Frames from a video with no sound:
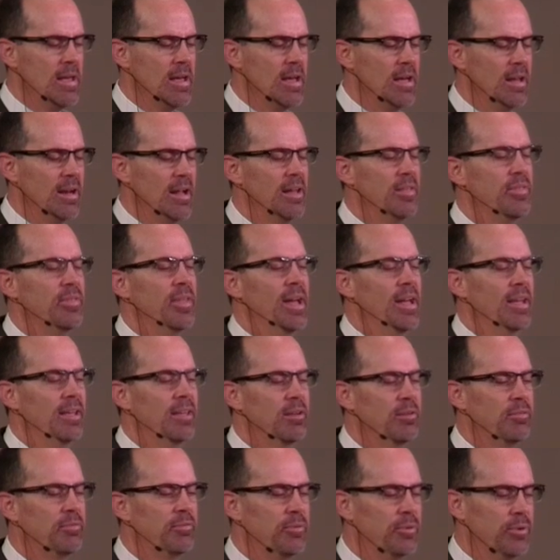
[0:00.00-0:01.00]
And I thank
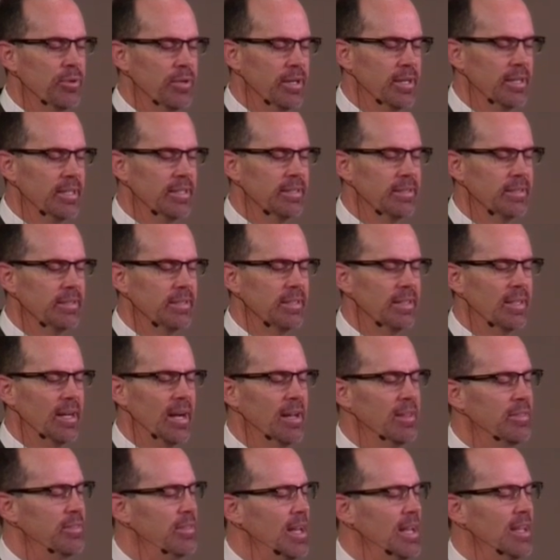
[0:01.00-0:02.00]
you for it.
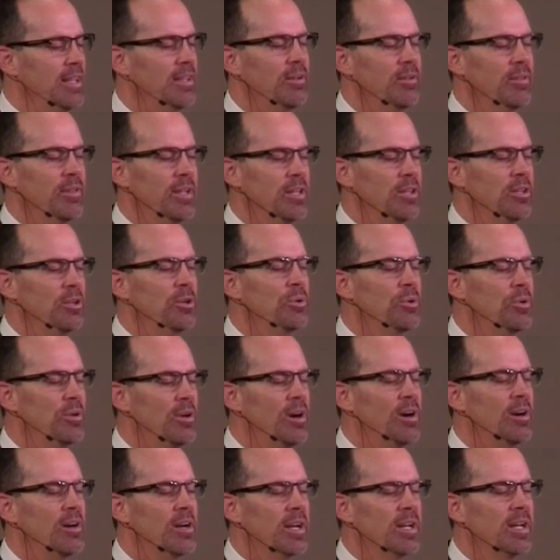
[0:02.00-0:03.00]
I thank you that you
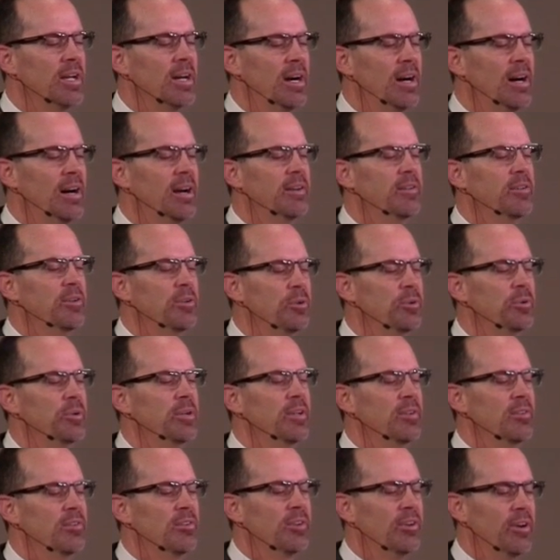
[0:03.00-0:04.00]
are a God who
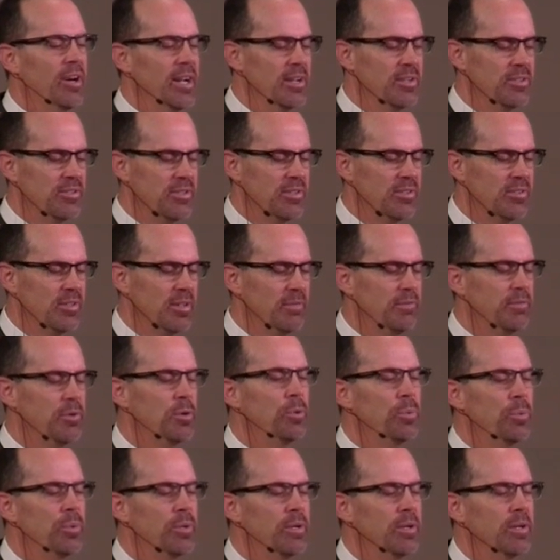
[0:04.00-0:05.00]
is gracious. If
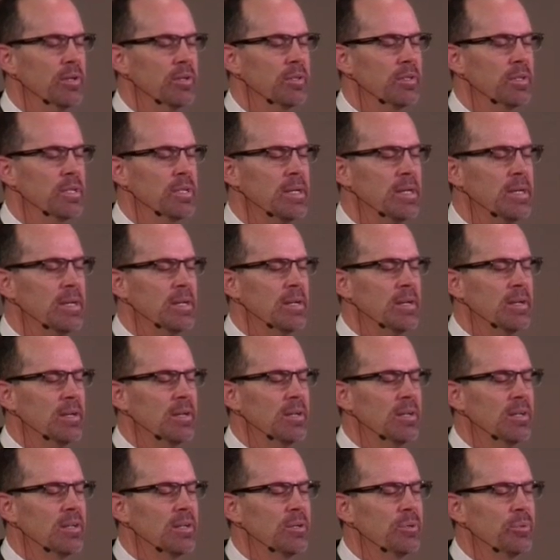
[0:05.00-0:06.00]
you weren't,
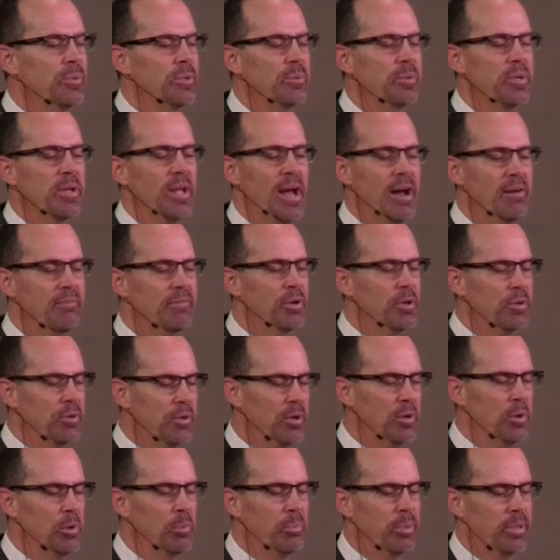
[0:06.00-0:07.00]
we would have no
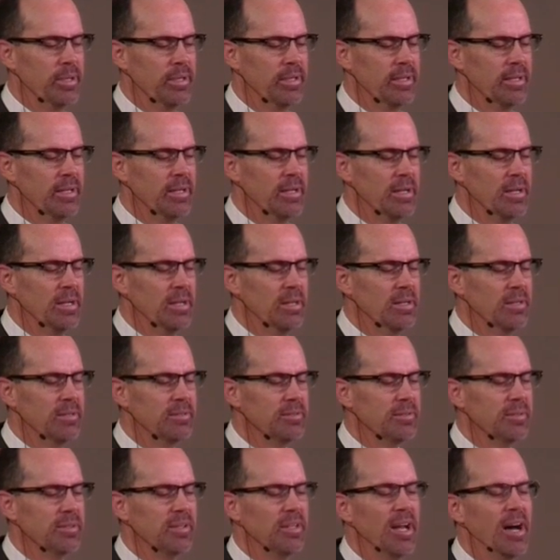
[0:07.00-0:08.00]
hope.
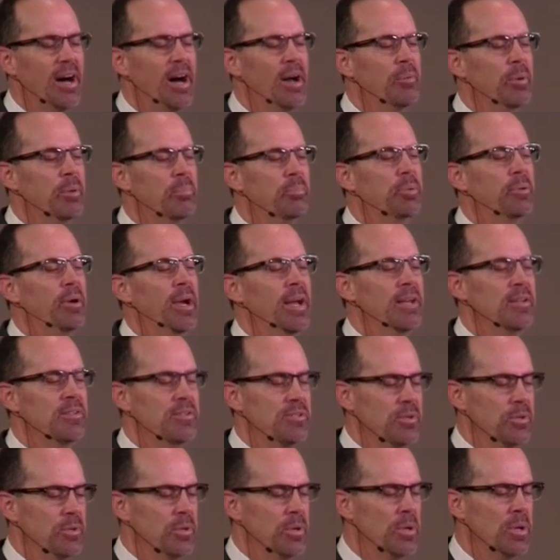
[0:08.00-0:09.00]
So, God, we
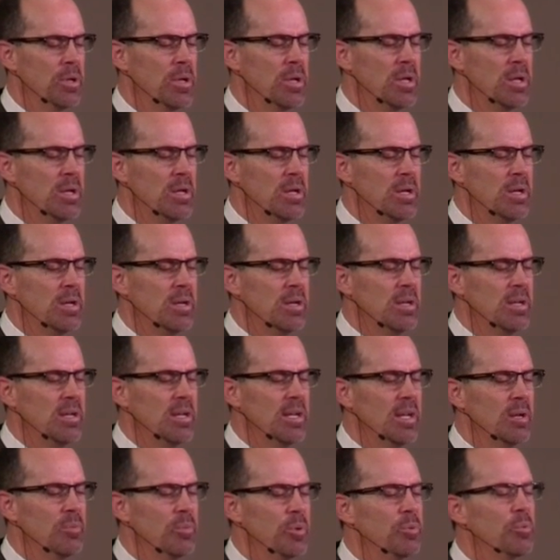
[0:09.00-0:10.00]
praise you.
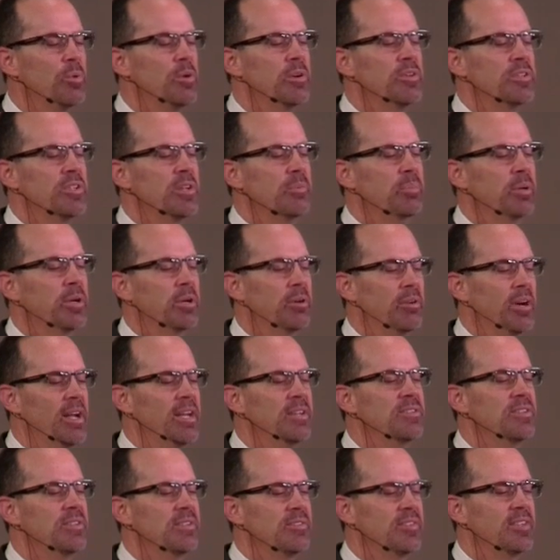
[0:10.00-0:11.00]
And we worship a
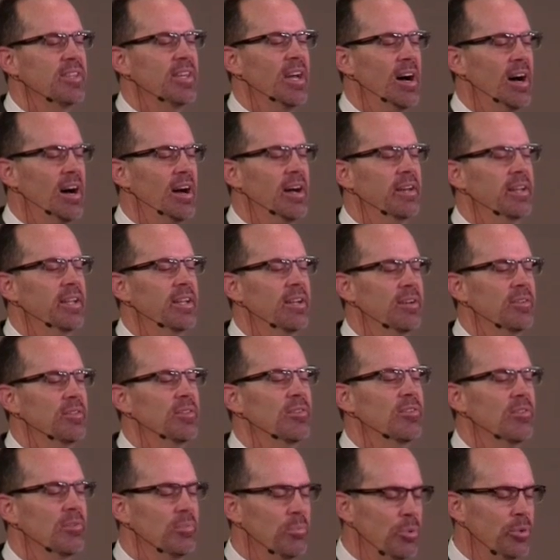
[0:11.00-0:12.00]
gracious God here
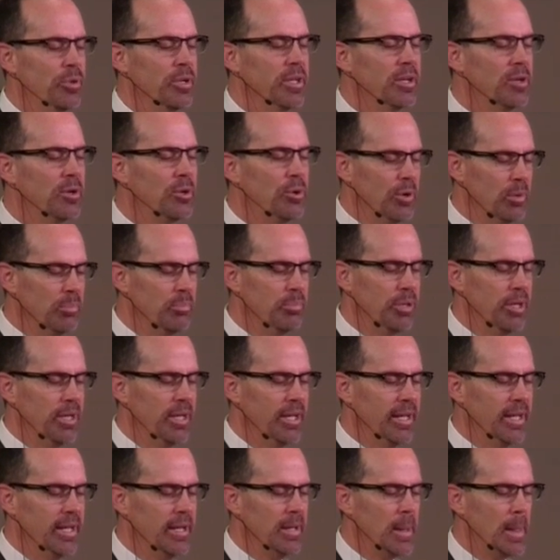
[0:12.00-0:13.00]
this morning
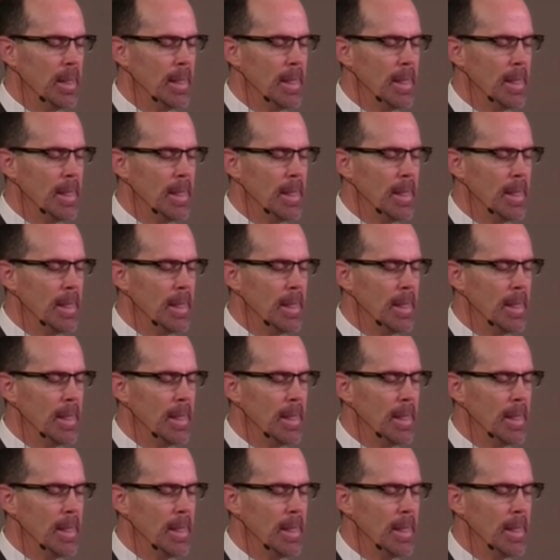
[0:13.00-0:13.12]
corporately.